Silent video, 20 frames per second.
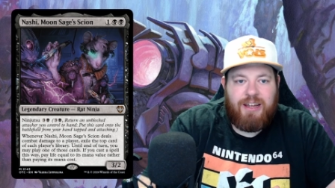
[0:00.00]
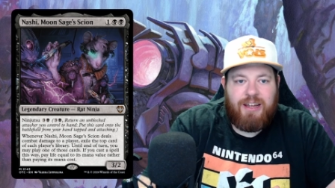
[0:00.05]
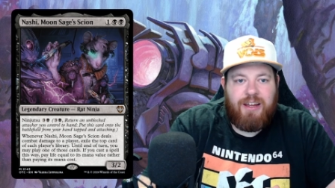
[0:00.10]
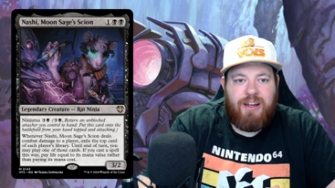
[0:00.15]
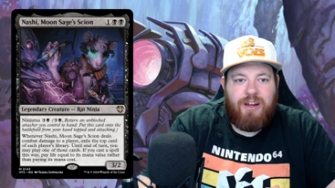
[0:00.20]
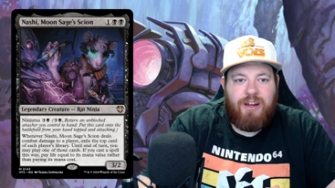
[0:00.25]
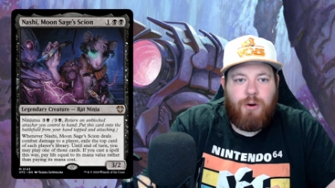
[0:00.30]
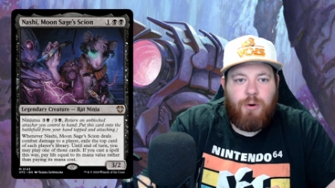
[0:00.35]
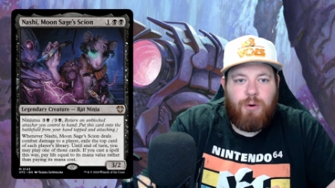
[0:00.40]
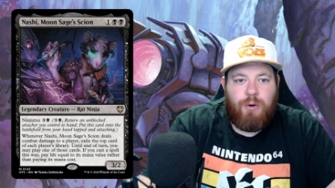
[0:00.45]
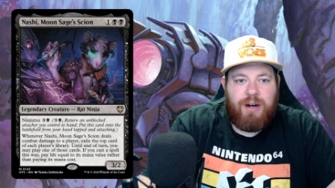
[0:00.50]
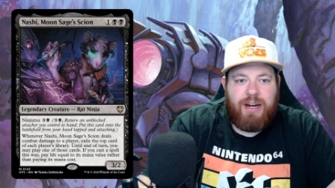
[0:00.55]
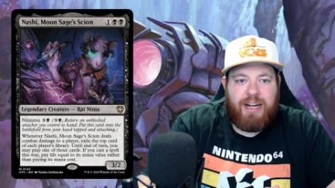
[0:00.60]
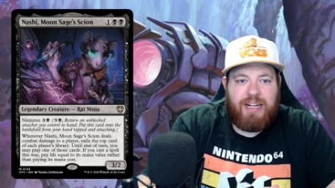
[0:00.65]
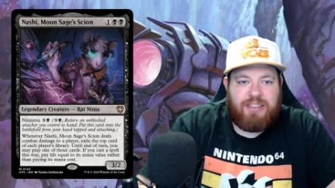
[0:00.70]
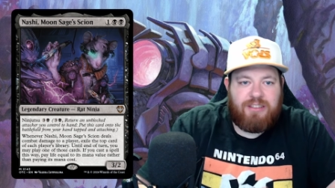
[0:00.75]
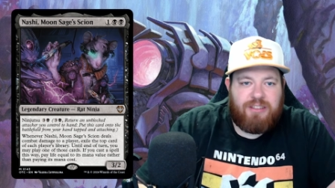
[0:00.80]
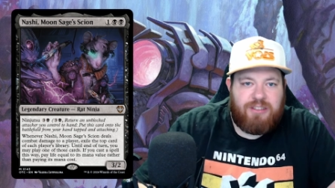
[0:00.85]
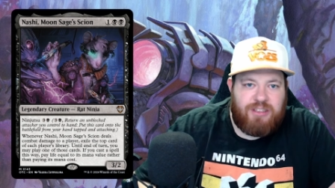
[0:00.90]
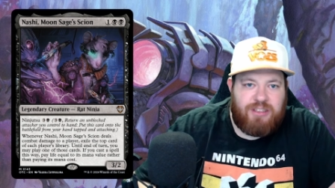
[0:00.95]
or it
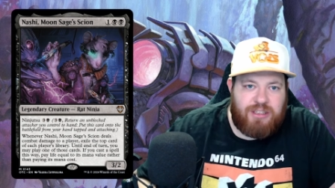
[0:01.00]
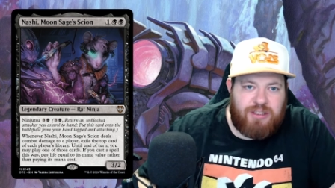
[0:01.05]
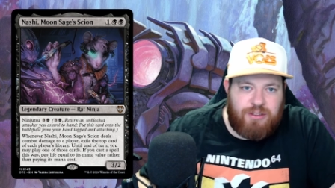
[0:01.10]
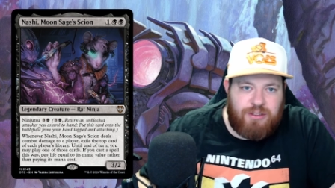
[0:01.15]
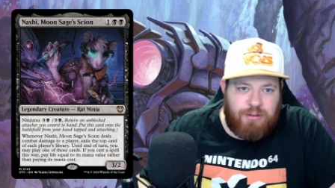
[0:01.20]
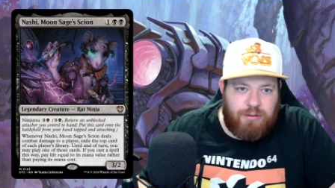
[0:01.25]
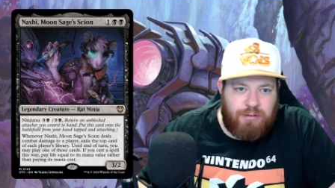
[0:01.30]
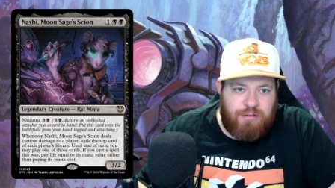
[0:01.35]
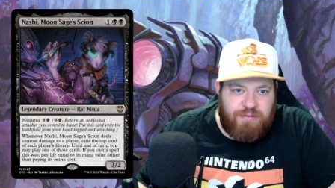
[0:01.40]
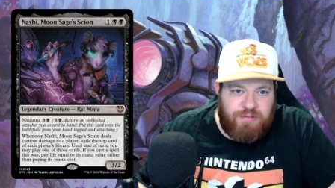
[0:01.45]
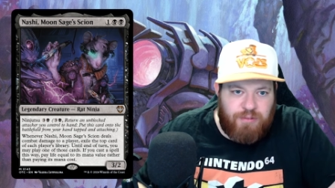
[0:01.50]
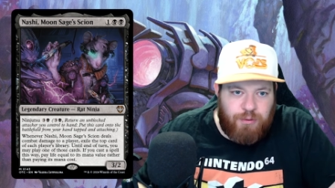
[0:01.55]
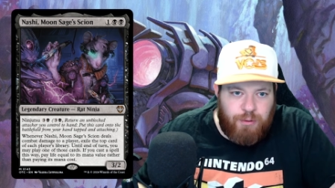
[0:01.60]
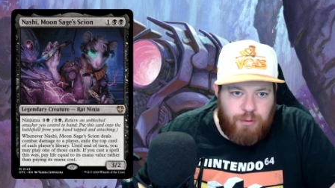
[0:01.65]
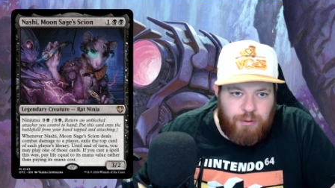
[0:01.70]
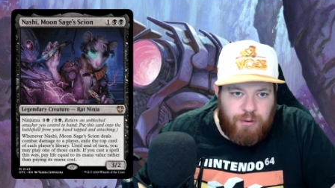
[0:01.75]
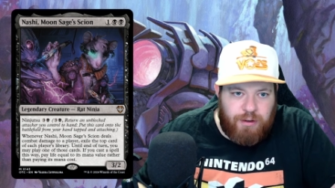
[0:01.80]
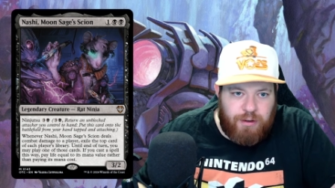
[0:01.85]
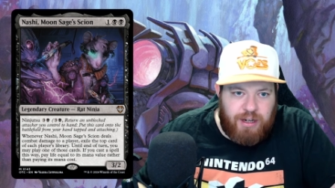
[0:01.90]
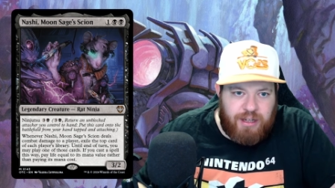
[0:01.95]
has ninjutsu
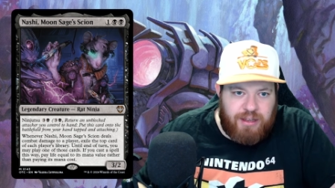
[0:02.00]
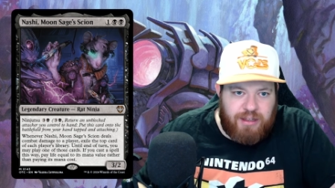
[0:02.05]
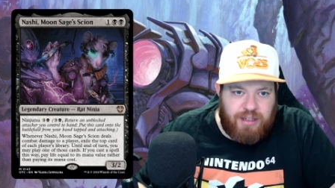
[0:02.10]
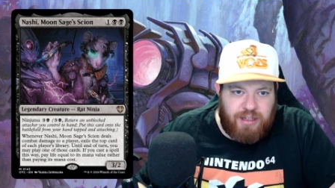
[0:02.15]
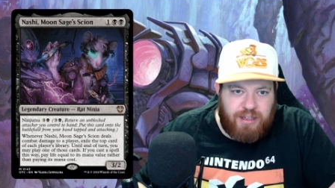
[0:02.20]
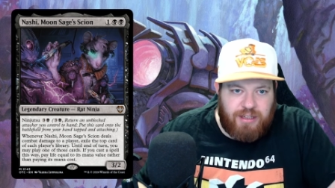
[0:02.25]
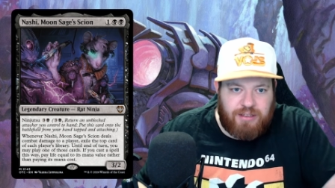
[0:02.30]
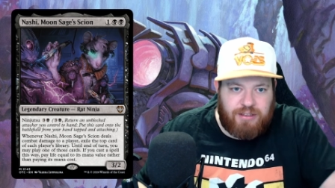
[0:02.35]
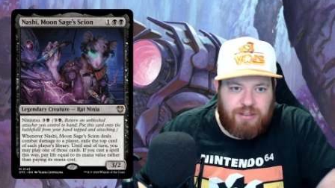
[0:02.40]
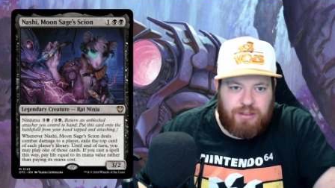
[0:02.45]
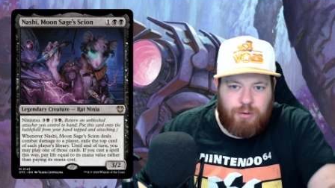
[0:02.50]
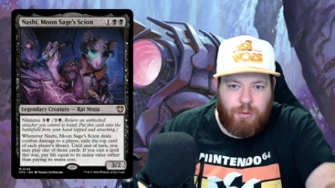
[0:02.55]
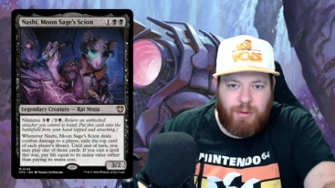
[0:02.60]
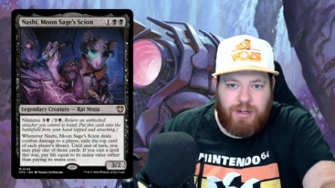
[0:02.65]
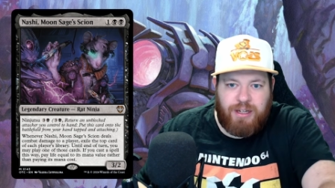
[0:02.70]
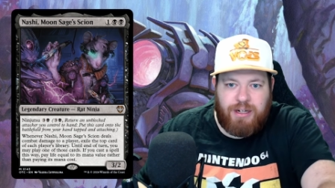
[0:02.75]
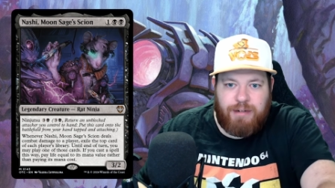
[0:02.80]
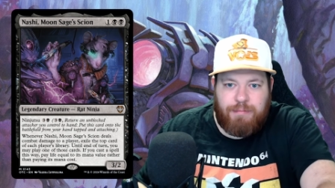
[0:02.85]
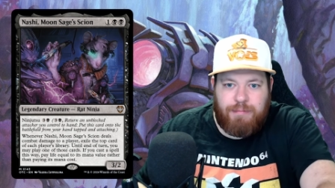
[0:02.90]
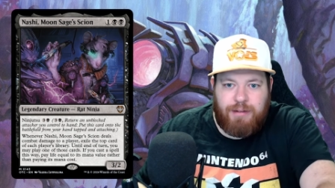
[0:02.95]
for, I think it's 3
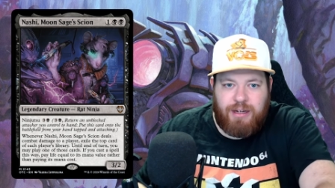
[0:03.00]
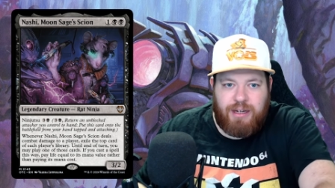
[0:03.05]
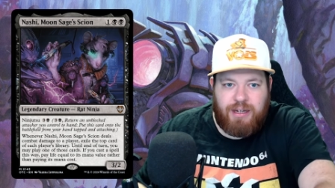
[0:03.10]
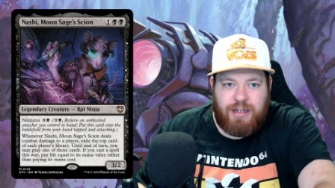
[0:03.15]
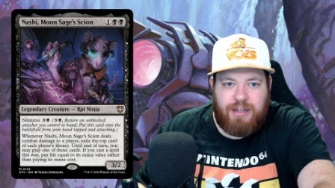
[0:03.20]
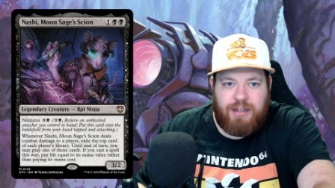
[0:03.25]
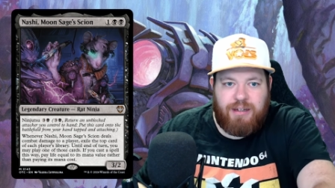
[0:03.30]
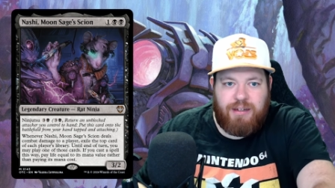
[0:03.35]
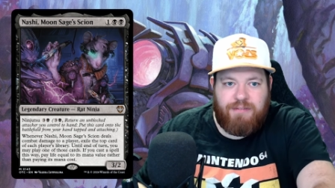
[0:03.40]
and a black,